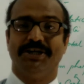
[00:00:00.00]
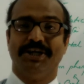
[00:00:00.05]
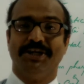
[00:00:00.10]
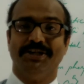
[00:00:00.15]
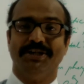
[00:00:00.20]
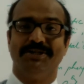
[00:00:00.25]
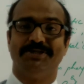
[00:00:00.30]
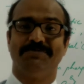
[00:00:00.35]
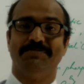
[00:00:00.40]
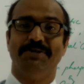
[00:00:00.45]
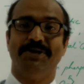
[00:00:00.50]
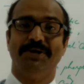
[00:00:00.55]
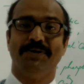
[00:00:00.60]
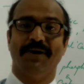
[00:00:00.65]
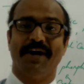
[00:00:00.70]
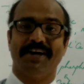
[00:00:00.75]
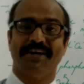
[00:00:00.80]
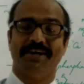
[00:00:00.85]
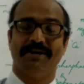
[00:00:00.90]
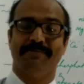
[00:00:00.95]
In this video,
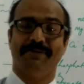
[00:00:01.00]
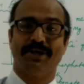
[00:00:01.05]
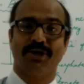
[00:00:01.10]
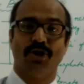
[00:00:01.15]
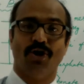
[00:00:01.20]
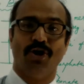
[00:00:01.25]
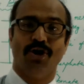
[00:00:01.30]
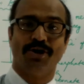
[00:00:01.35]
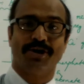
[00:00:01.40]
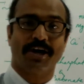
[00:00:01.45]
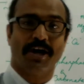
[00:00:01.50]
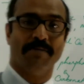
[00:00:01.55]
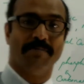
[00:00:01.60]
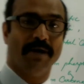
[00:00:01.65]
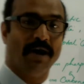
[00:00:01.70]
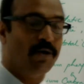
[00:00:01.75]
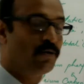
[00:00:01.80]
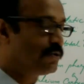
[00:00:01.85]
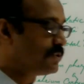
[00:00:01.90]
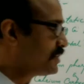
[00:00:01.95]
I have a talk
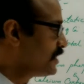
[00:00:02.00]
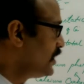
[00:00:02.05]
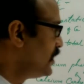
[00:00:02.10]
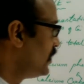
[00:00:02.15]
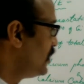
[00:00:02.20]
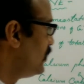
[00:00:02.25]
about